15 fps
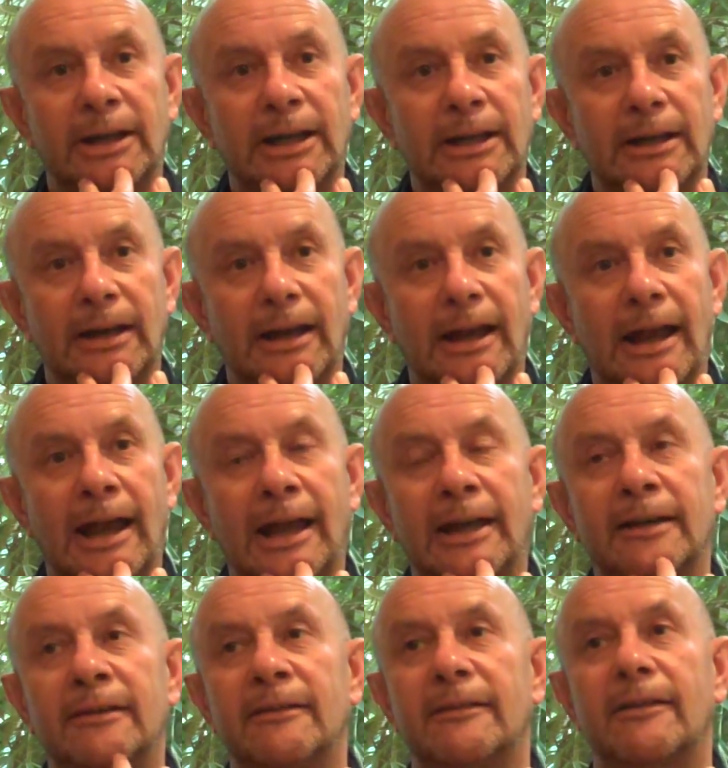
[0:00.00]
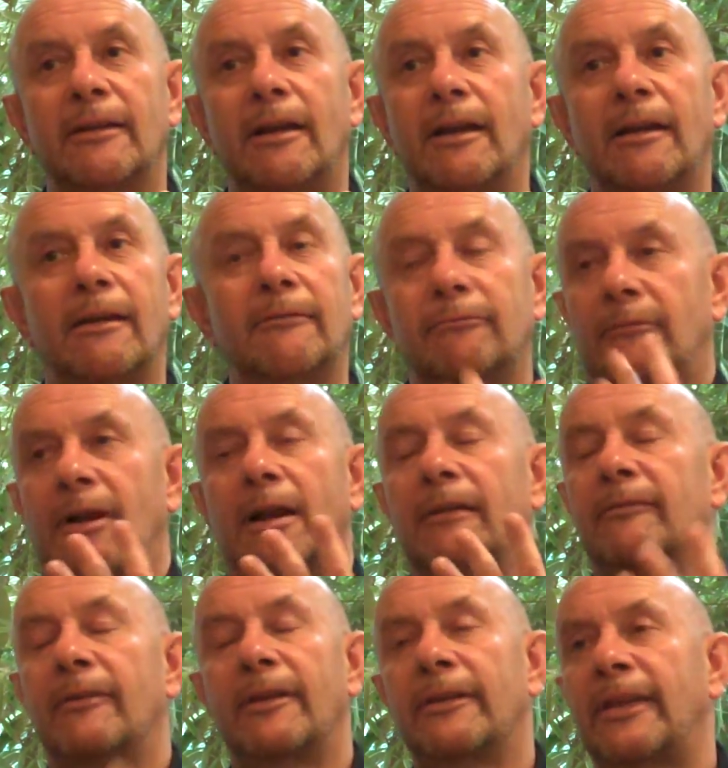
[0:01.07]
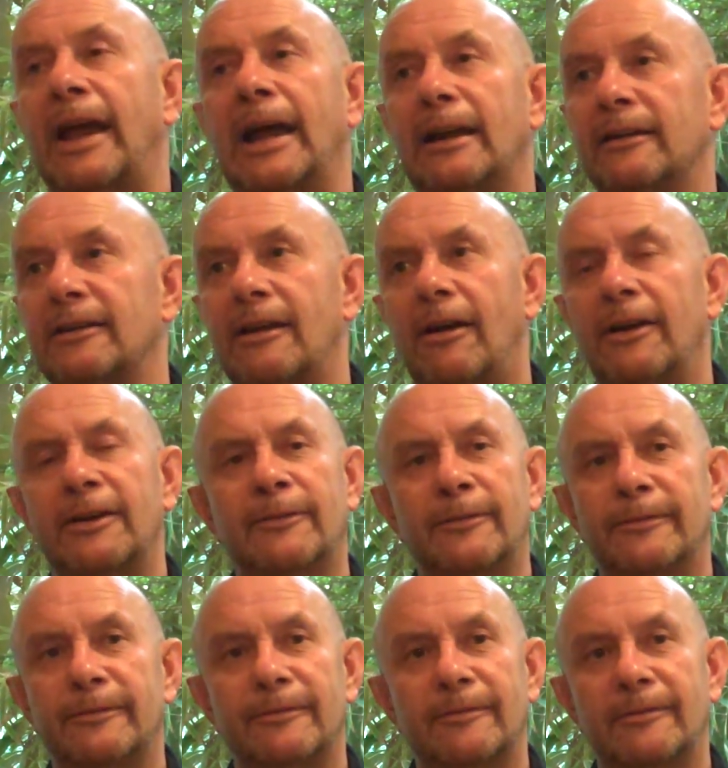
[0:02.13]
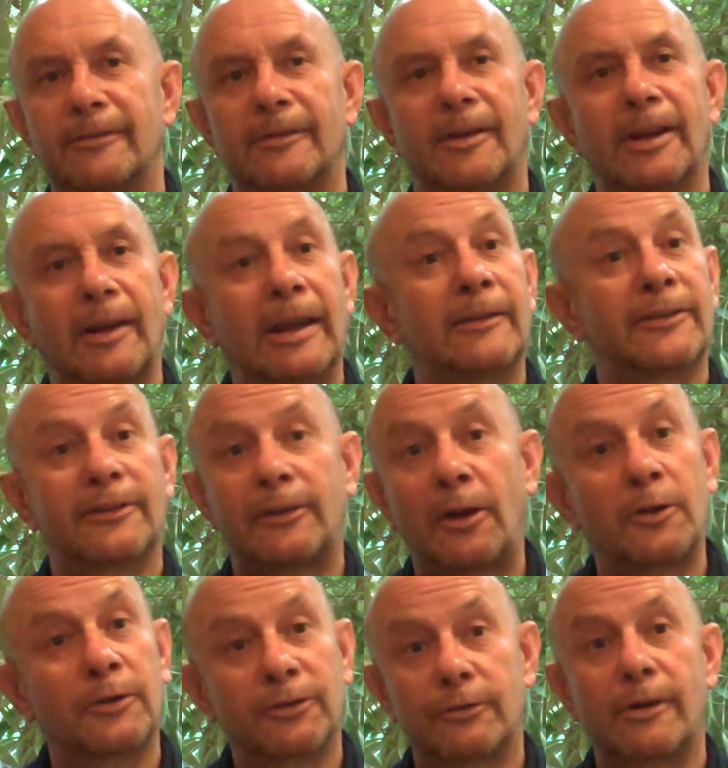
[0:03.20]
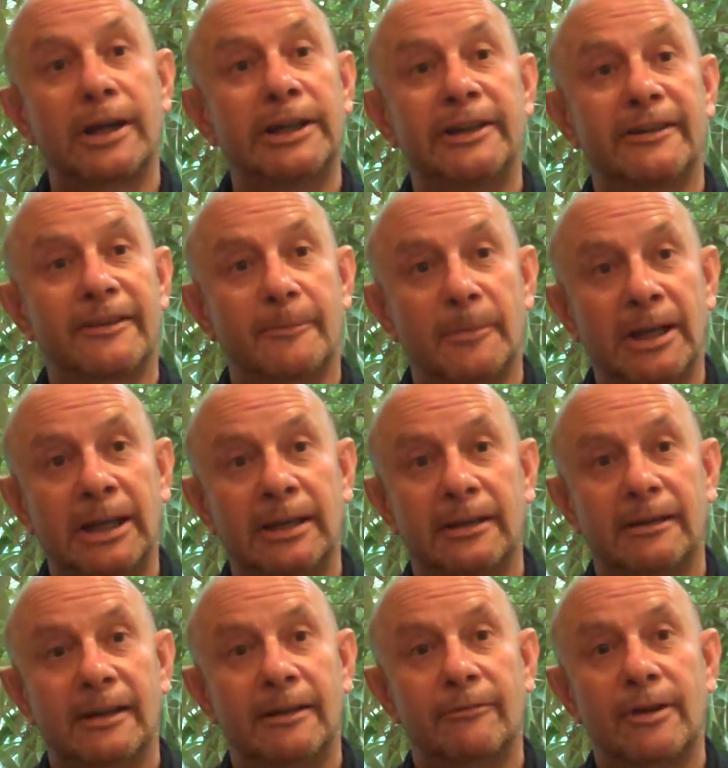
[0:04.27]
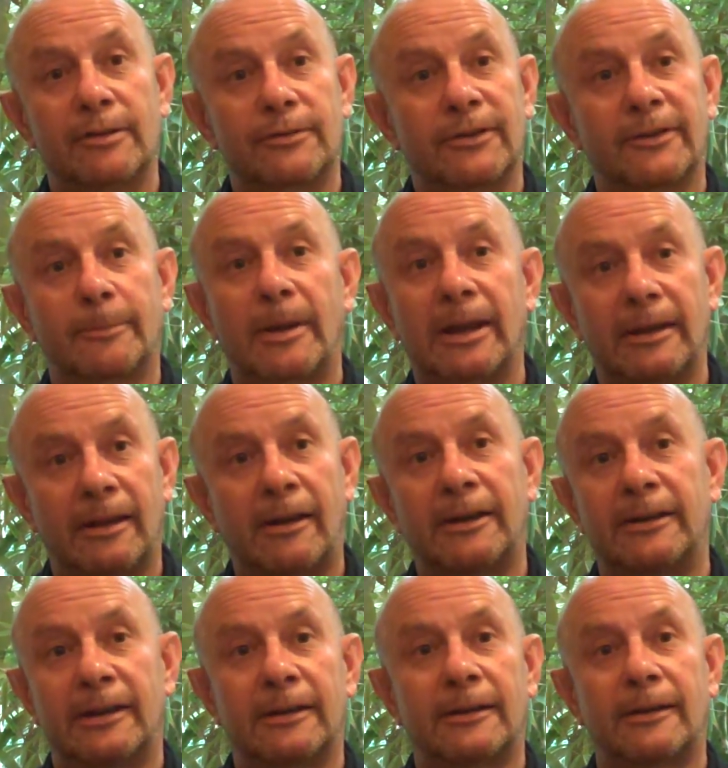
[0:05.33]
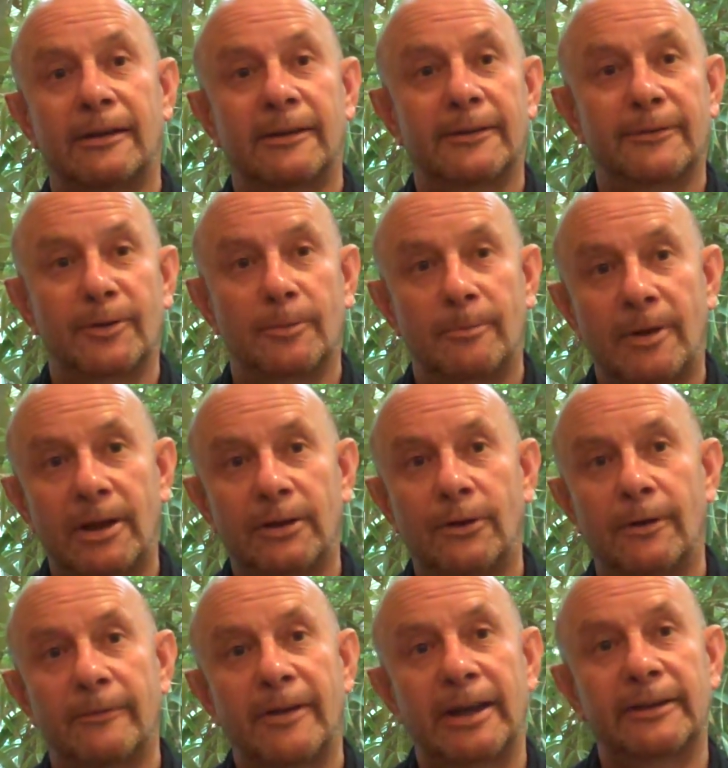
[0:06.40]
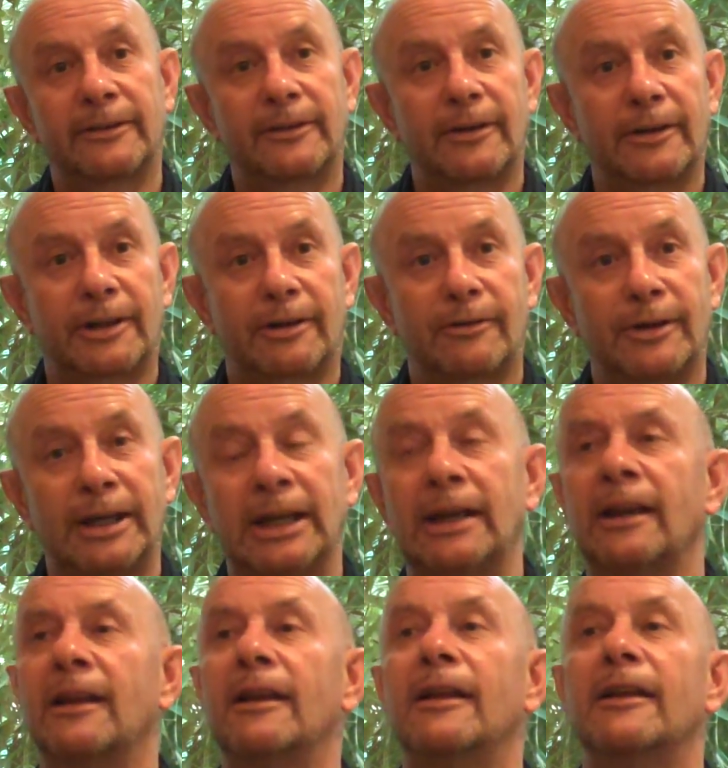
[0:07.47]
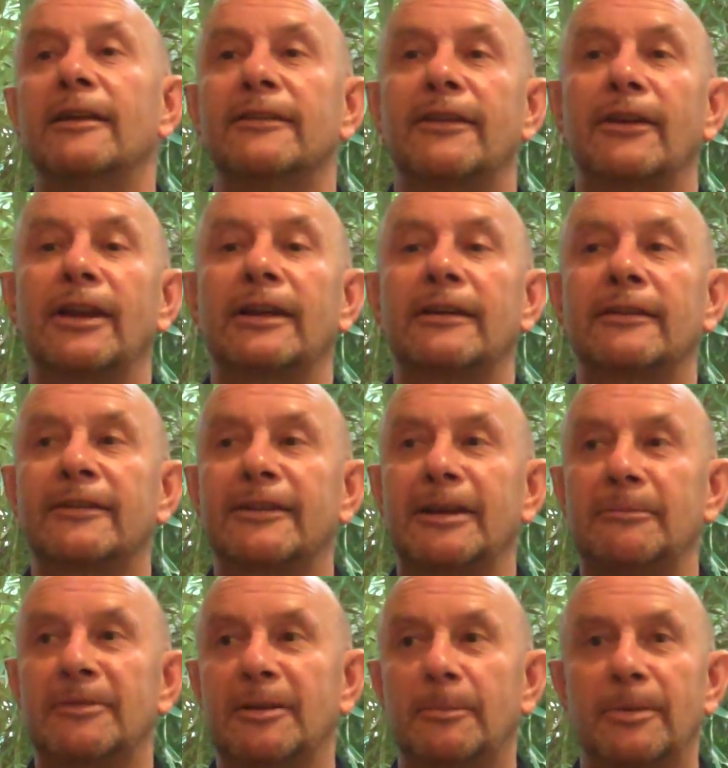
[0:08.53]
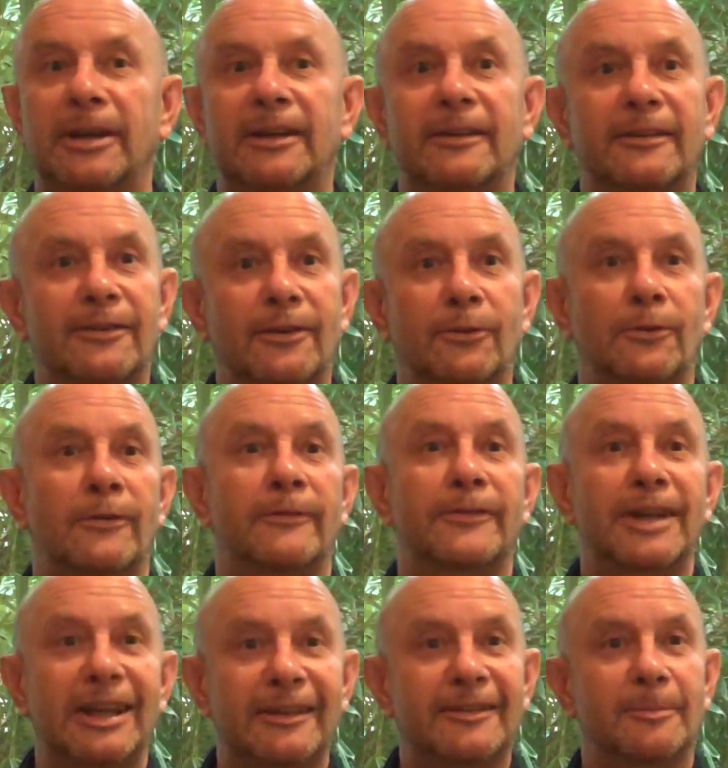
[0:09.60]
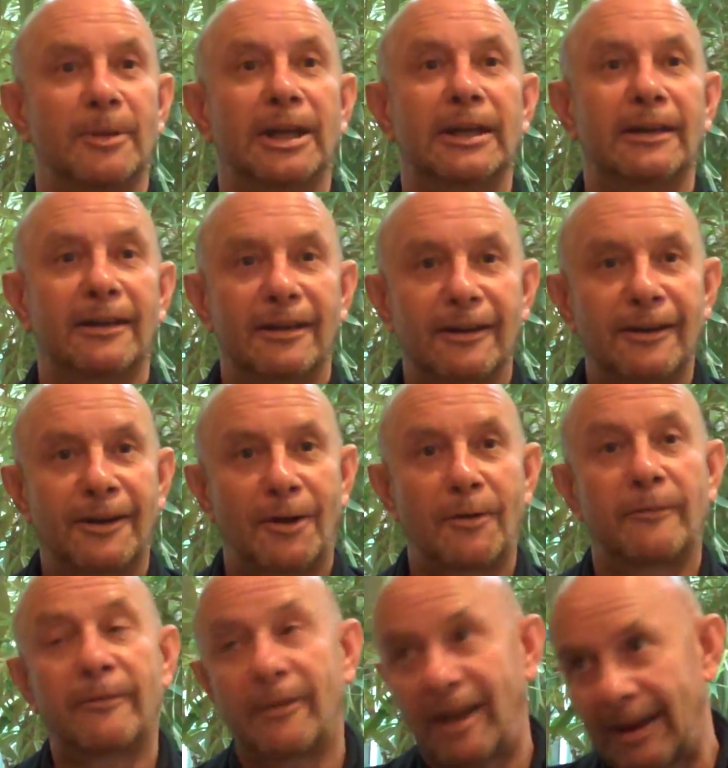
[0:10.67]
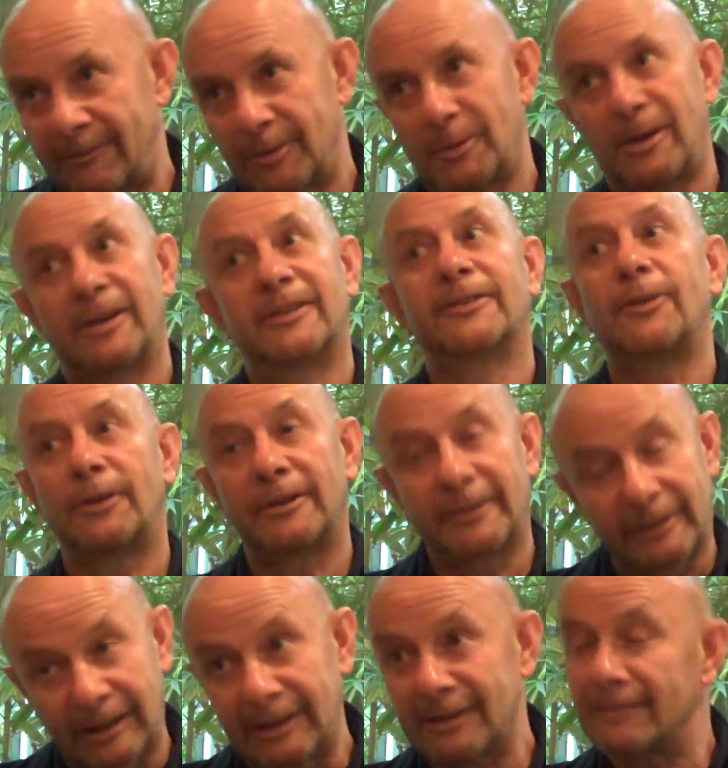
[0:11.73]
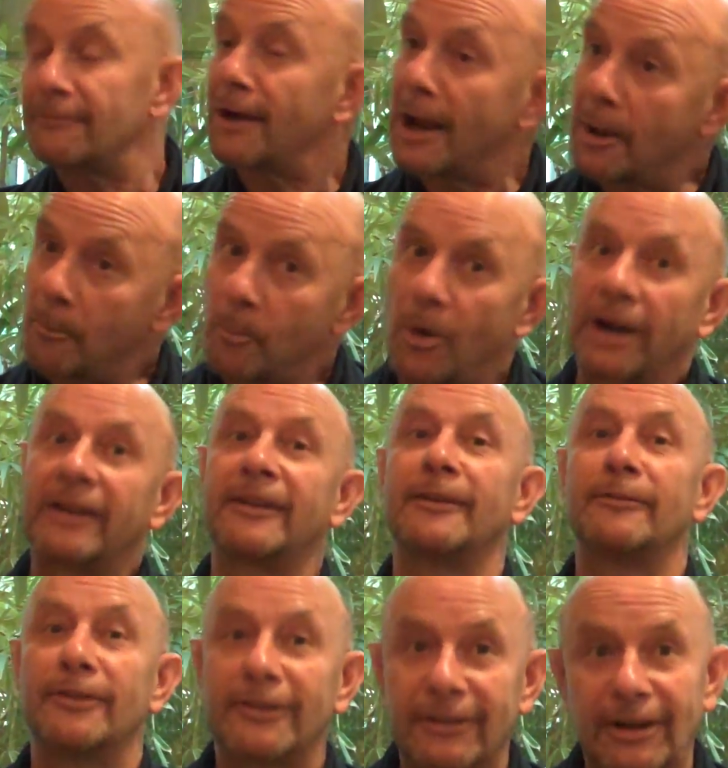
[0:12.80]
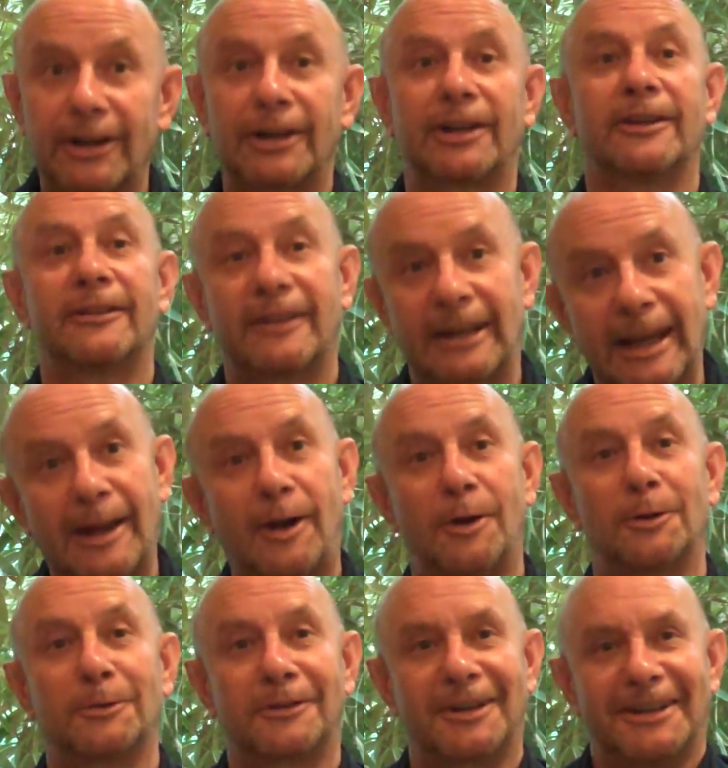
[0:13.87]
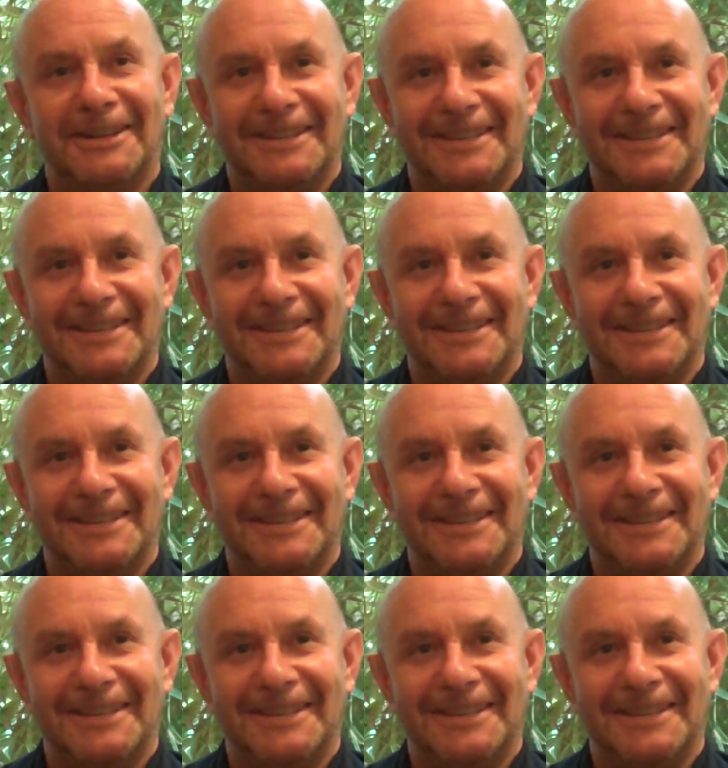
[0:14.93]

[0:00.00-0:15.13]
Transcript: it. And that kind of is so strange to me in retrospect, the idea that this film might not have had Saoirse in it. So there does seem to be sort of kismet, everyone's got to sit around waiting for Saoirse to get older.